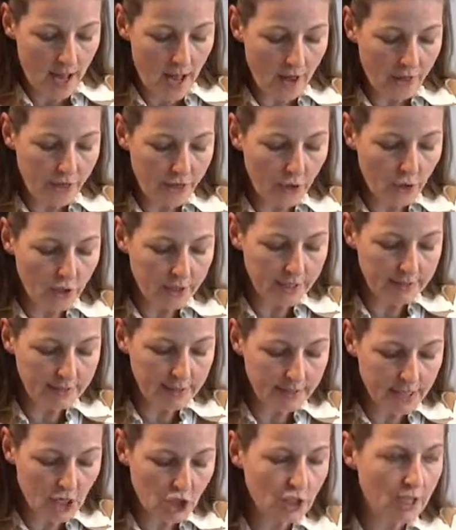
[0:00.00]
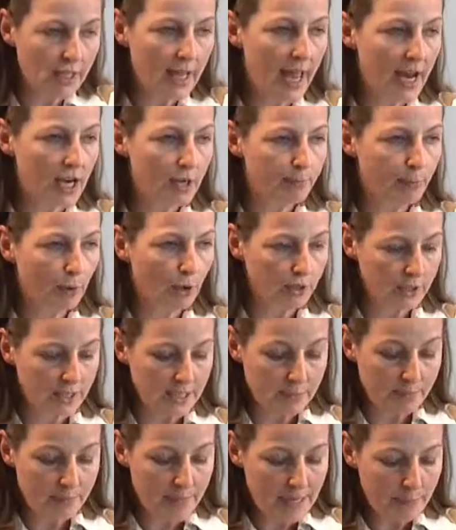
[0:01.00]
a third international airport
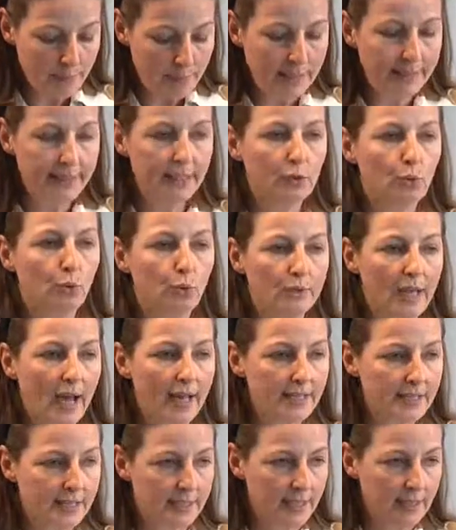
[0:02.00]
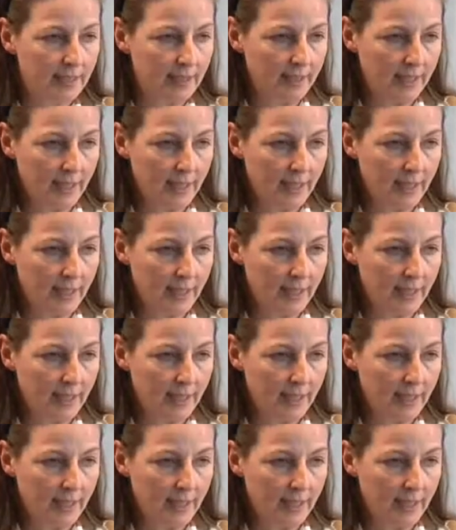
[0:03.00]
is being built in Kutaisi,